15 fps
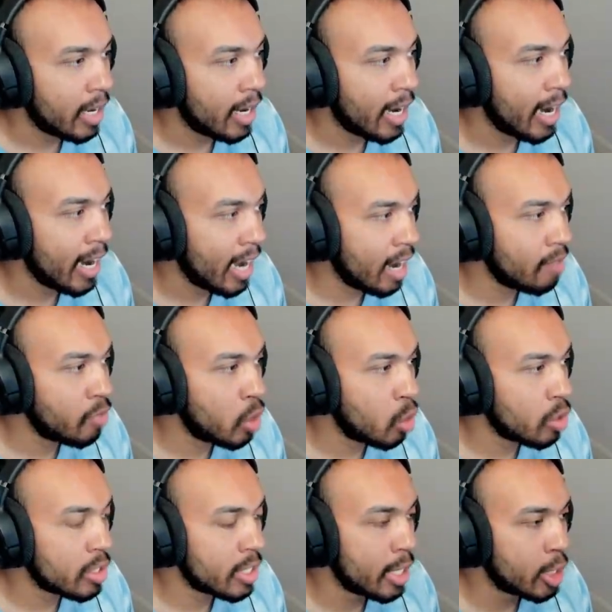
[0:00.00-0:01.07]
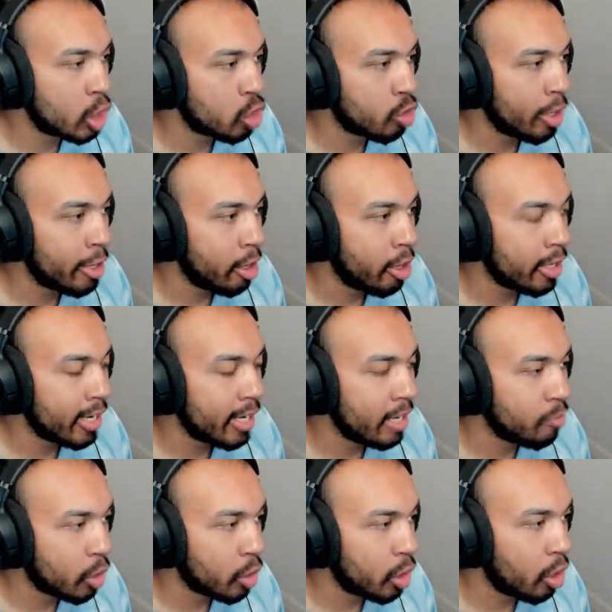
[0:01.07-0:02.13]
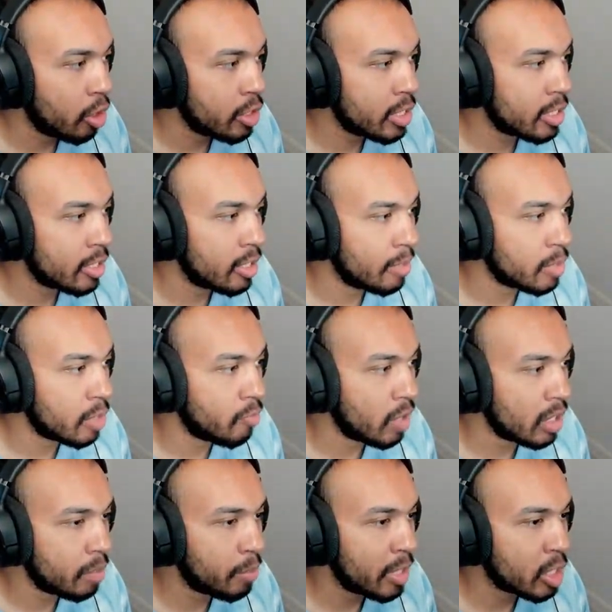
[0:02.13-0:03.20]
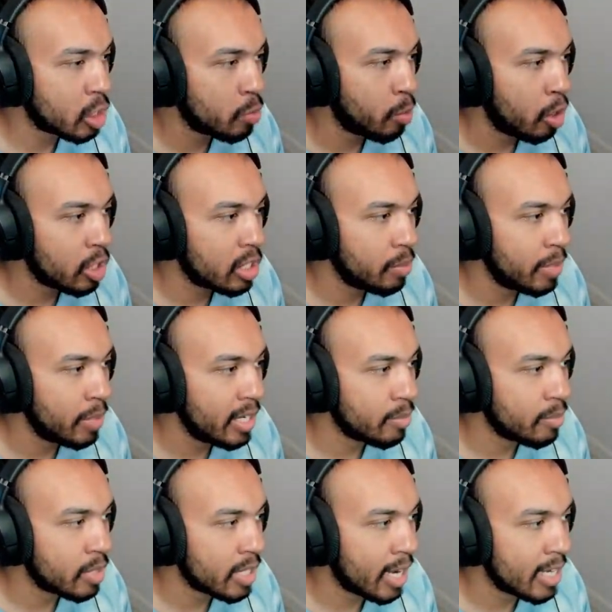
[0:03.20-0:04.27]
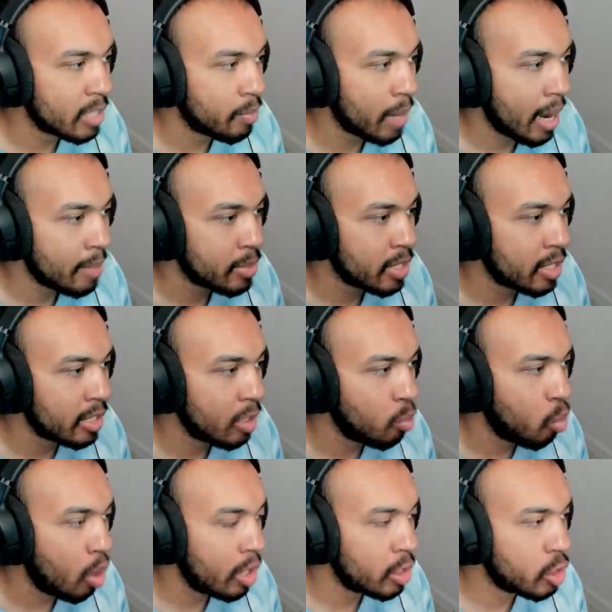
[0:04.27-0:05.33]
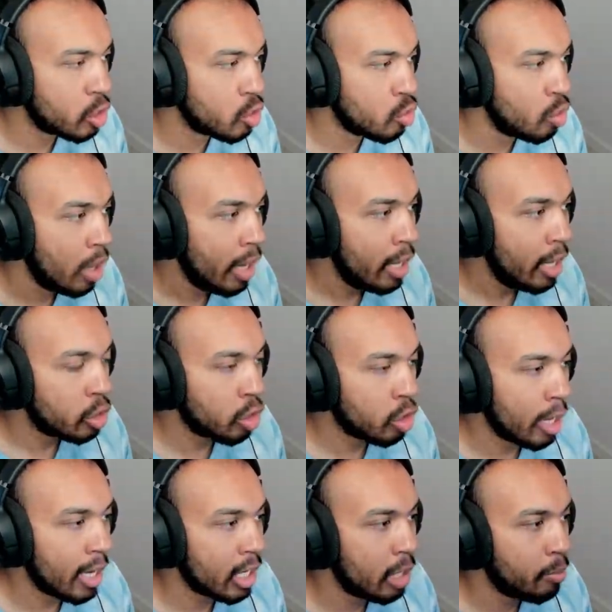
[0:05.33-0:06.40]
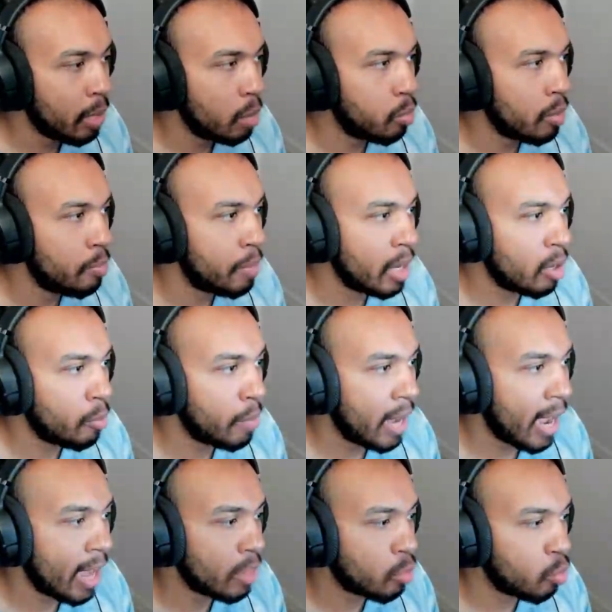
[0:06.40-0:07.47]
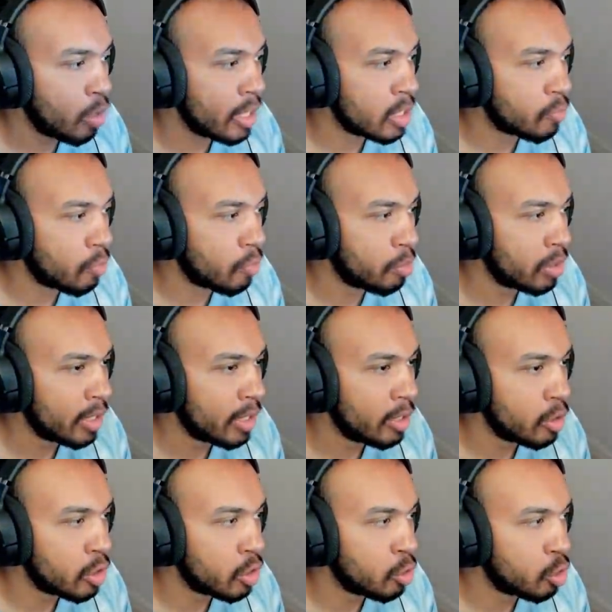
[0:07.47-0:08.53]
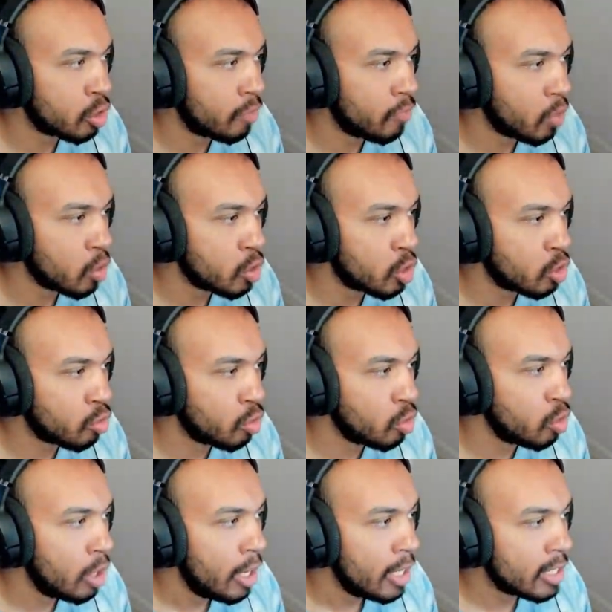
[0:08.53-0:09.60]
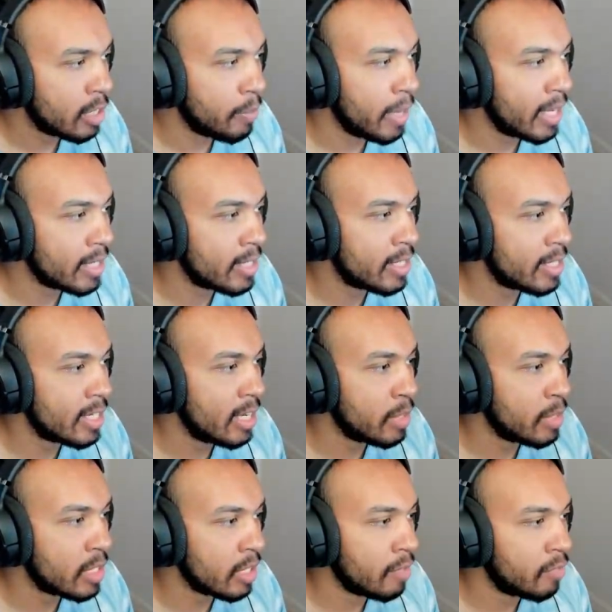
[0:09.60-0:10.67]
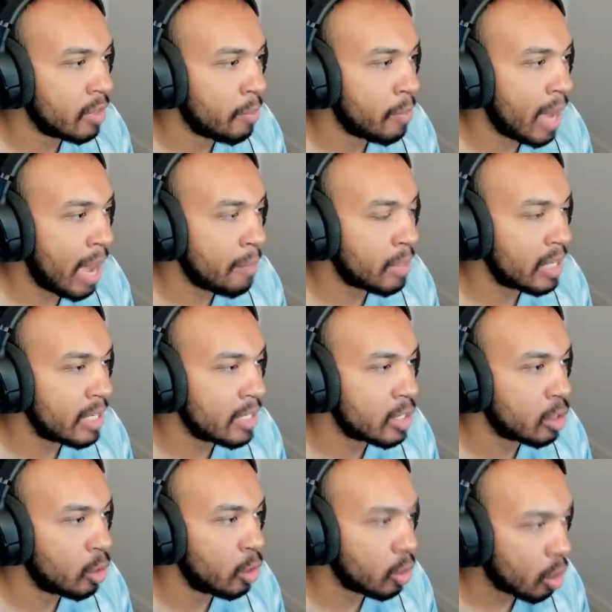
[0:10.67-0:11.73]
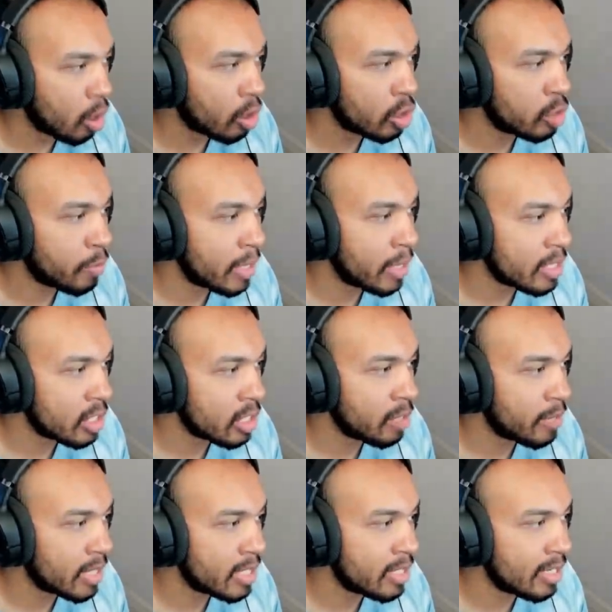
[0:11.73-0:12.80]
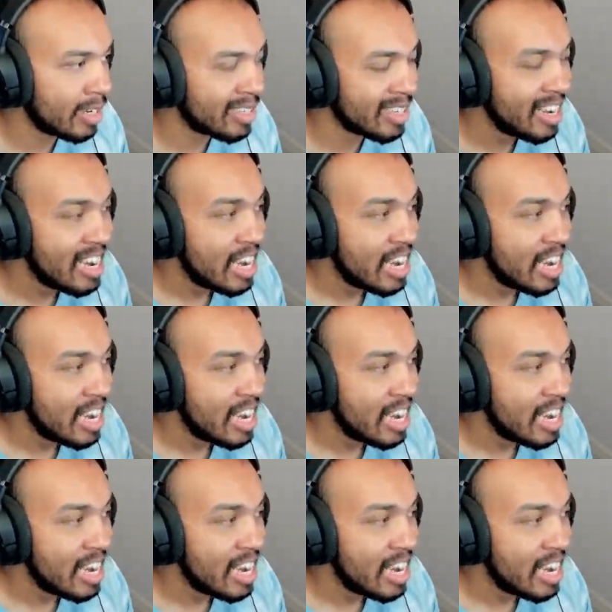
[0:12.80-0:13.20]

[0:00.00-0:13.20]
I have noticed that Treyarch, in regards to them developing small to medium sized maps, that they wanted to try to come up with better pathways for players to traverse through to make it seem as if the map is large by some extent.